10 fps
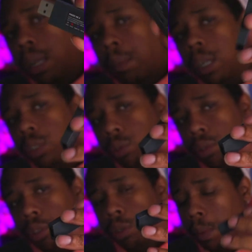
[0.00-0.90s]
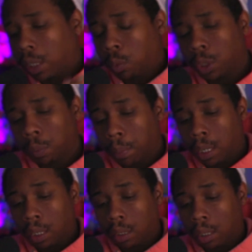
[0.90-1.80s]
my controller to my Switch,
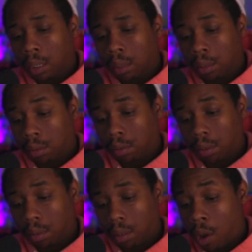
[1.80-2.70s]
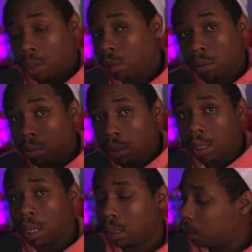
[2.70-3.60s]
but it's also used to connect to your